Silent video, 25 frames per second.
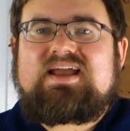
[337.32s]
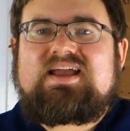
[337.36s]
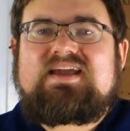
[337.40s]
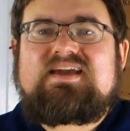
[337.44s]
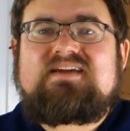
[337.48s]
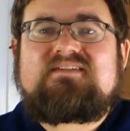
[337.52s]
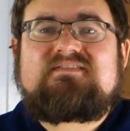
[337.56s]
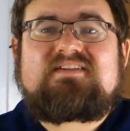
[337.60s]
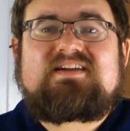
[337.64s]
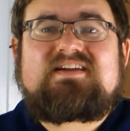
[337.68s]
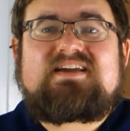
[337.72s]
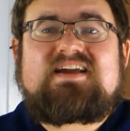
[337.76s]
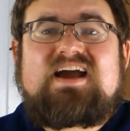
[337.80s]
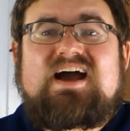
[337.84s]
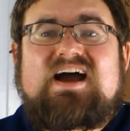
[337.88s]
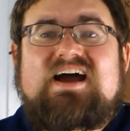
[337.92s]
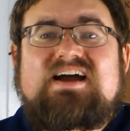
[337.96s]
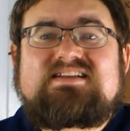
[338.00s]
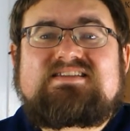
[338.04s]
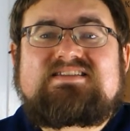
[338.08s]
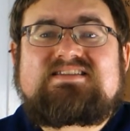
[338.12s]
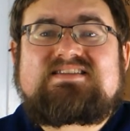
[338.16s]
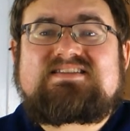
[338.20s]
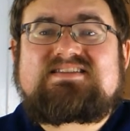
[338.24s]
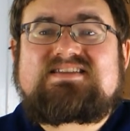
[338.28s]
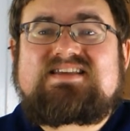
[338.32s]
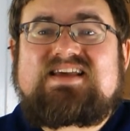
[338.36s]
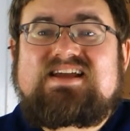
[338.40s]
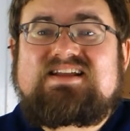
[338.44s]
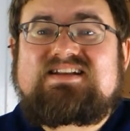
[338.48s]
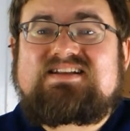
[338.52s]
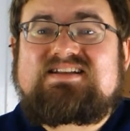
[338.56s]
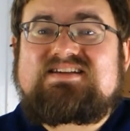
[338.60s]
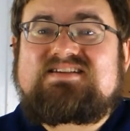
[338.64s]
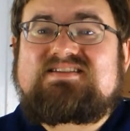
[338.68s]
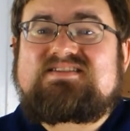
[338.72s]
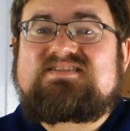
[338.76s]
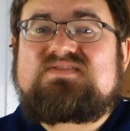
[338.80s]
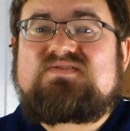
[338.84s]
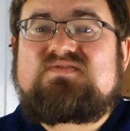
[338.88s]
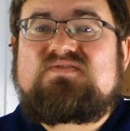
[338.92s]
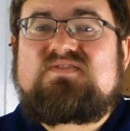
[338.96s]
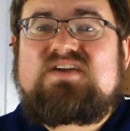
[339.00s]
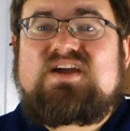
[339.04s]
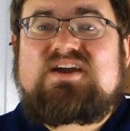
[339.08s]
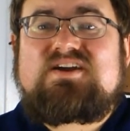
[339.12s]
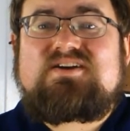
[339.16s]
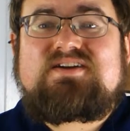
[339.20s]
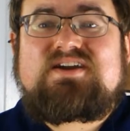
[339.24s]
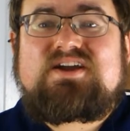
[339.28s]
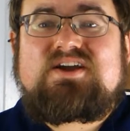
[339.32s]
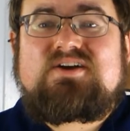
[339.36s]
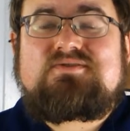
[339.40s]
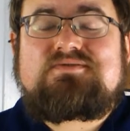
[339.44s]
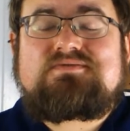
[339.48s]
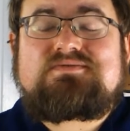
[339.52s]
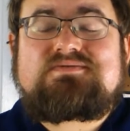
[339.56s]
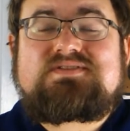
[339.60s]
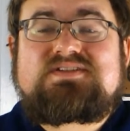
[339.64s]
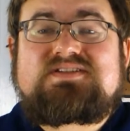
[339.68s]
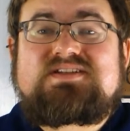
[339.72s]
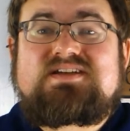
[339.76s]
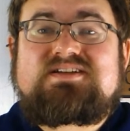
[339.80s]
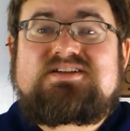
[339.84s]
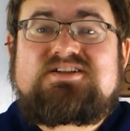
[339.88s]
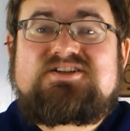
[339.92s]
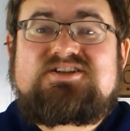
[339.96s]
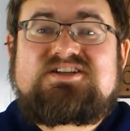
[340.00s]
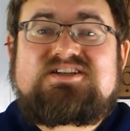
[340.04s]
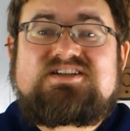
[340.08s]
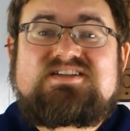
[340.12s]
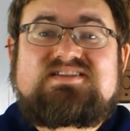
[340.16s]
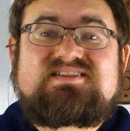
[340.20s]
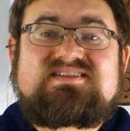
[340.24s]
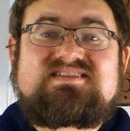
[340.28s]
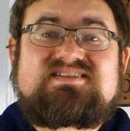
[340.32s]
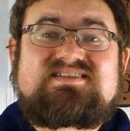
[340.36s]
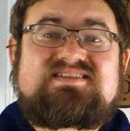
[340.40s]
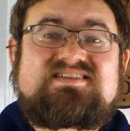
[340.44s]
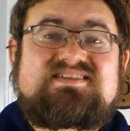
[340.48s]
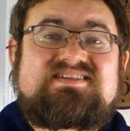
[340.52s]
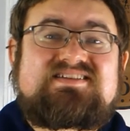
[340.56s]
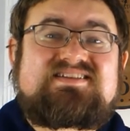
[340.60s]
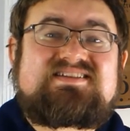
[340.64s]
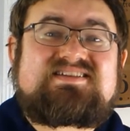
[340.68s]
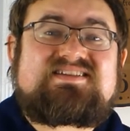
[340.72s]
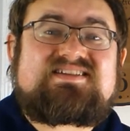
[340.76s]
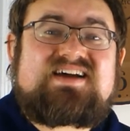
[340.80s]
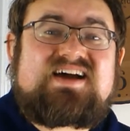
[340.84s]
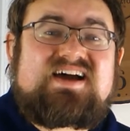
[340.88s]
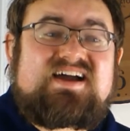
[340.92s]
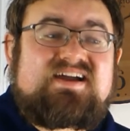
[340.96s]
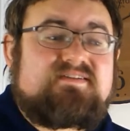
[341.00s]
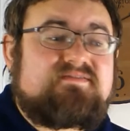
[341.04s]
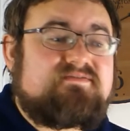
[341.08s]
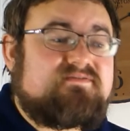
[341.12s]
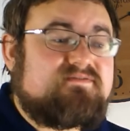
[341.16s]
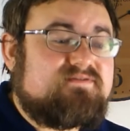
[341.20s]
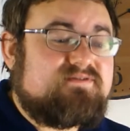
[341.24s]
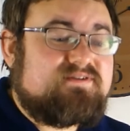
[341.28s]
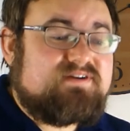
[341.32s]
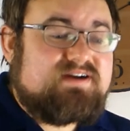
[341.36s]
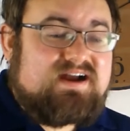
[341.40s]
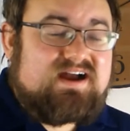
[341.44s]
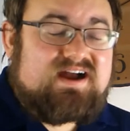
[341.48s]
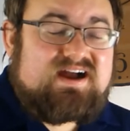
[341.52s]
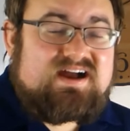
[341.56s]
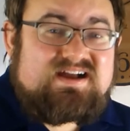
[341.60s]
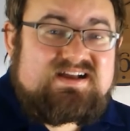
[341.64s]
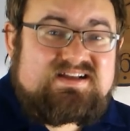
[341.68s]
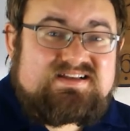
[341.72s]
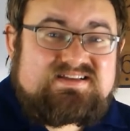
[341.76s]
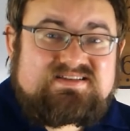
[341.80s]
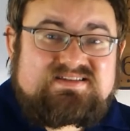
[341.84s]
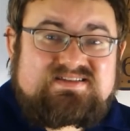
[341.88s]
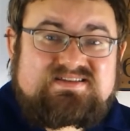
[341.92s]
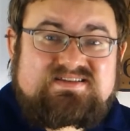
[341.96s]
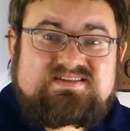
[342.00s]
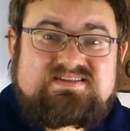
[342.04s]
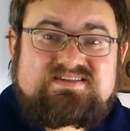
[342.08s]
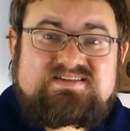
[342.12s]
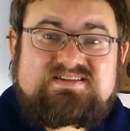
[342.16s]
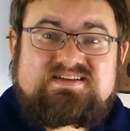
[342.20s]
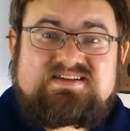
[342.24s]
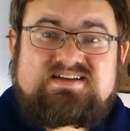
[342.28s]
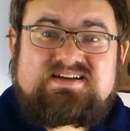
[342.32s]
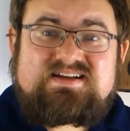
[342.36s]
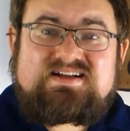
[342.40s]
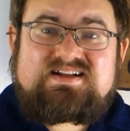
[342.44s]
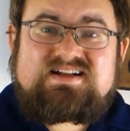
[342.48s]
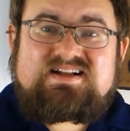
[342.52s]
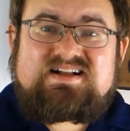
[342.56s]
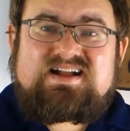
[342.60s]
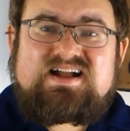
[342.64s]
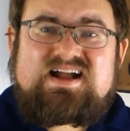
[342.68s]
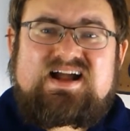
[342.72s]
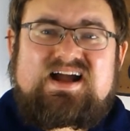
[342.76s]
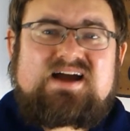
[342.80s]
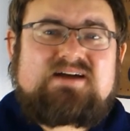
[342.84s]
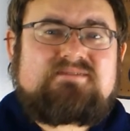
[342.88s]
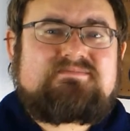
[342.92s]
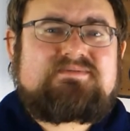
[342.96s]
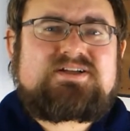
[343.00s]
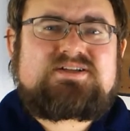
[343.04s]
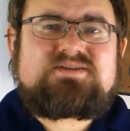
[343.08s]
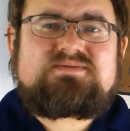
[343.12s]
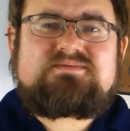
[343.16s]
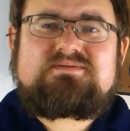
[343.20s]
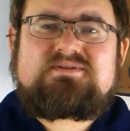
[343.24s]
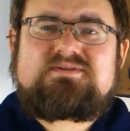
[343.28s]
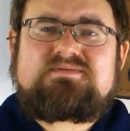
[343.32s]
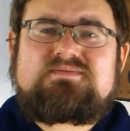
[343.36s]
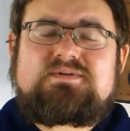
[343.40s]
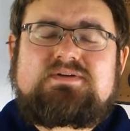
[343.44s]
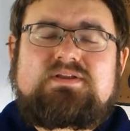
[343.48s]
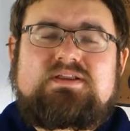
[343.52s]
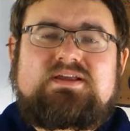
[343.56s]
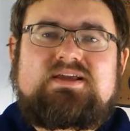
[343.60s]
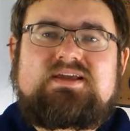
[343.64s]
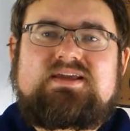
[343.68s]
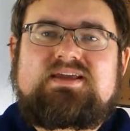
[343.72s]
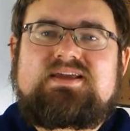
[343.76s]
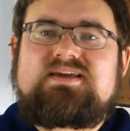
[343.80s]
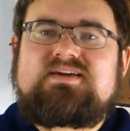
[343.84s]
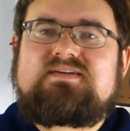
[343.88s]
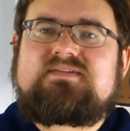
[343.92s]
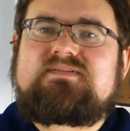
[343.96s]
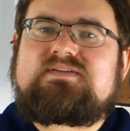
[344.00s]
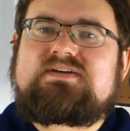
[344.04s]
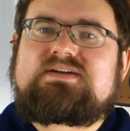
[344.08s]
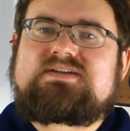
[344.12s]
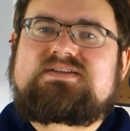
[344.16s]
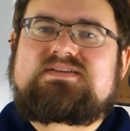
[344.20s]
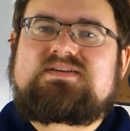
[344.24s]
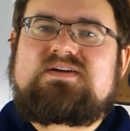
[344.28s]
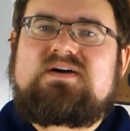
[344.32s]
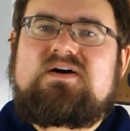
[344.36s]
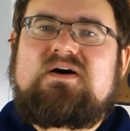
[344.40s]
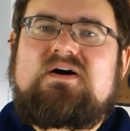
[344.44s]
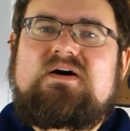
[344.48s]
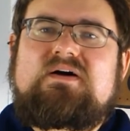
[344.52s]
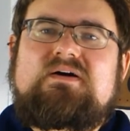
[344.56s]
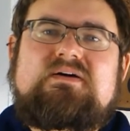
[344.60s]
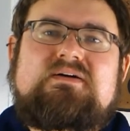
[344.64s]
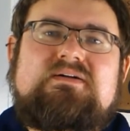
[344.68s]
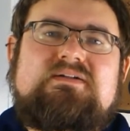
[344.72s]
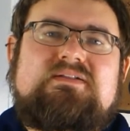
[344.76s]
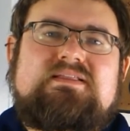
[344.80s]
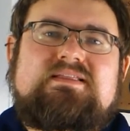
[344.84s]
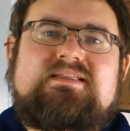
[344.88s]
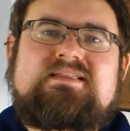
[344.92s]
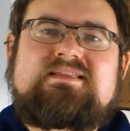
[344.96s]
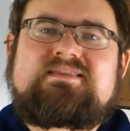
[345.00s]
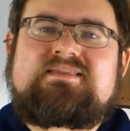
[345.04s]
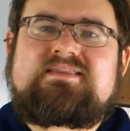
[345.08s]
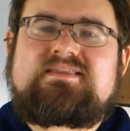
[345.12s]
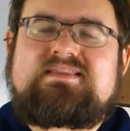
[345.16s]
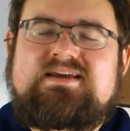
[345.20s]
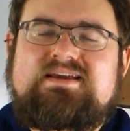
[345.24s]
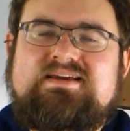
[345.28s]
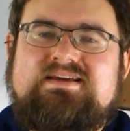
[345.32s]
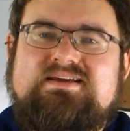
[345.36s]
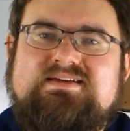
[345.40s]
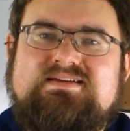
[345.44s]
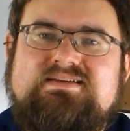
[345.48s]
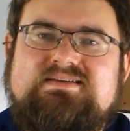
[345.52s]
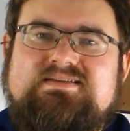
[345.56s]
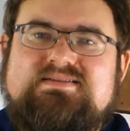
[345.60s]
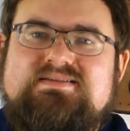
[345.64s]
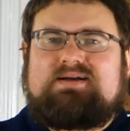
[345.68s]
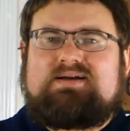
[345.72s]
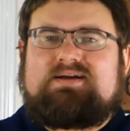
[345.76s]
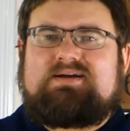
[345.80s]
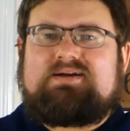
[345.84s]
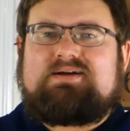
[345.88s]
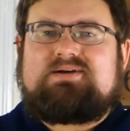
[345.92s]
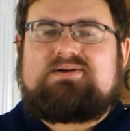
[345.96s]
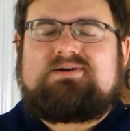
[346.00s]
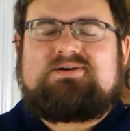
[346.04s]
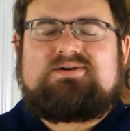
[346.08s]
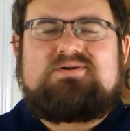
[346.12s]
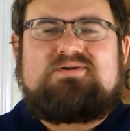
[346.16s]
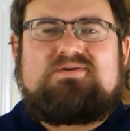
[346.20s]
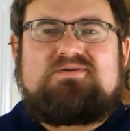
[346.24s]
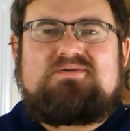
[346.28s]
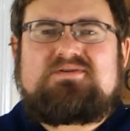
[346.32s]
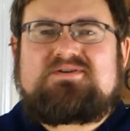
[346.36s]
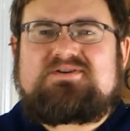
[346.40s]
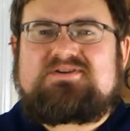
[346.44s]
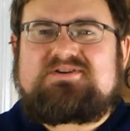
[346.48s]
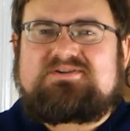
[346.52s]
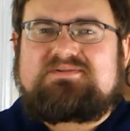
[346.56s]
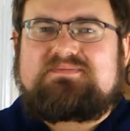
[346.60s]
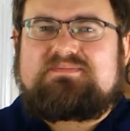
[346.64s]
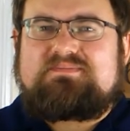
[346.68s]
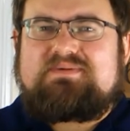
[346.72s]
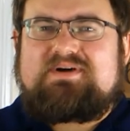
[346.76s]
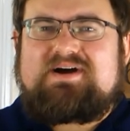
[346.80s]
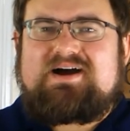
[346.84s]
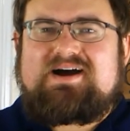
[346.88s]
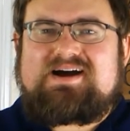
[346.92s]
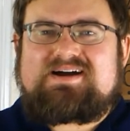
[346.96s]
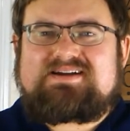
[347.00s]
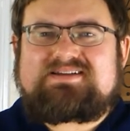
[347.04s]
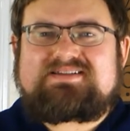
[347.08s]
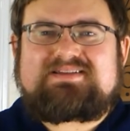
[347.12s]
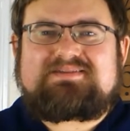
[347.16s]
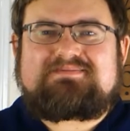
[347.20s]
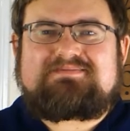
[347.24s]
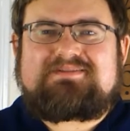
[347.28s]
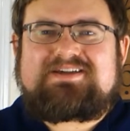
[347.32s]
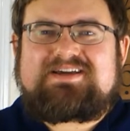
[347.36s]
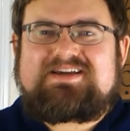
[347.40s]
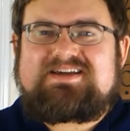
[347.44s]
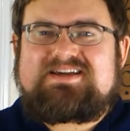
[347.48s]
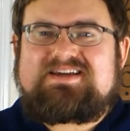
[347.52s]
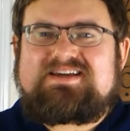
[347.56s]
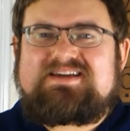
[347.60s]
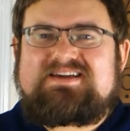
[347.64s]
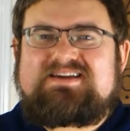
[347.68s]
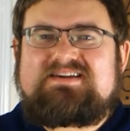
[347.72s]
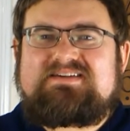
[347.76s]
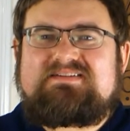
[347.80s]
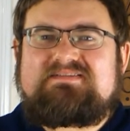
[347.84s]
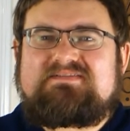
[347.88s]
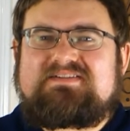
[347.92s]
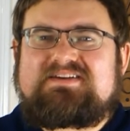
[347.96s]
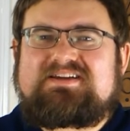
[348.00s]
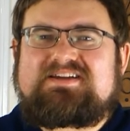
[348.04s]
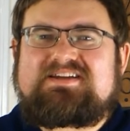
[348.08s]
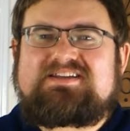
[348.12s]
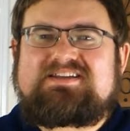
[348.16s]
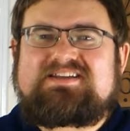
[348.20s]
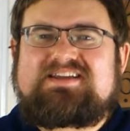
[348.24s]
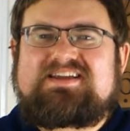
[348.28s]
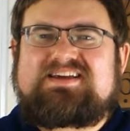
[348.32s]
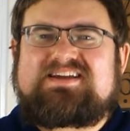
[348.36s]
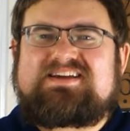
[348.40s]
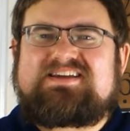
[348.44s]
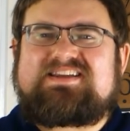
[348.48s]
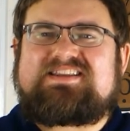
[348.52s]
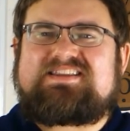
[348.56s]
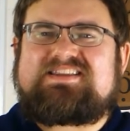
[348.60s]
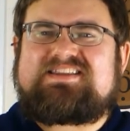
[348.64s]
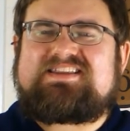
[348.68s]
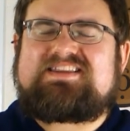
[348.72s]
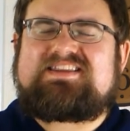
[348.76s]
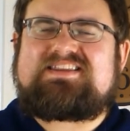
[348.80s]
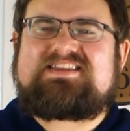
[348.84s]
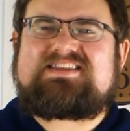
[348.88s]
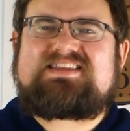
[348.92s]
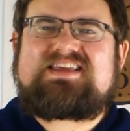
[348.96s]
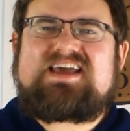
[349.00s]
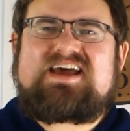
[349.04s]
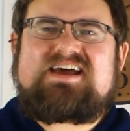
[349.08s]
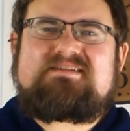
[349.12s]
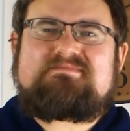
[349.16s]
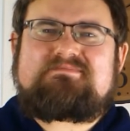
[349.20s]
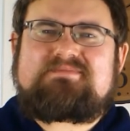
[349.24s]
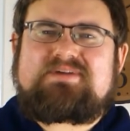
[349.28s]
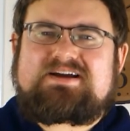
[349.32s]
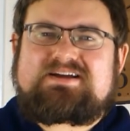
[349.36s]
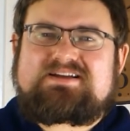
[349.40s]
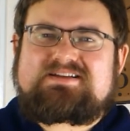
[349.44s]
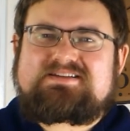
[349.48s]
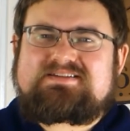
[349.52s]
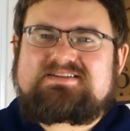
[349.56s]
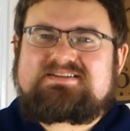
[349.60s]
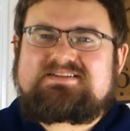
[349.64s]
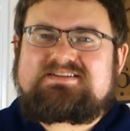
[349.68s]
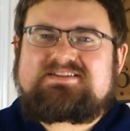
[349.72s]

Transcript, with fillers: If God sent his very own son Jesus to die for us, how much more will he give us all things? Who could possibly even condemn us?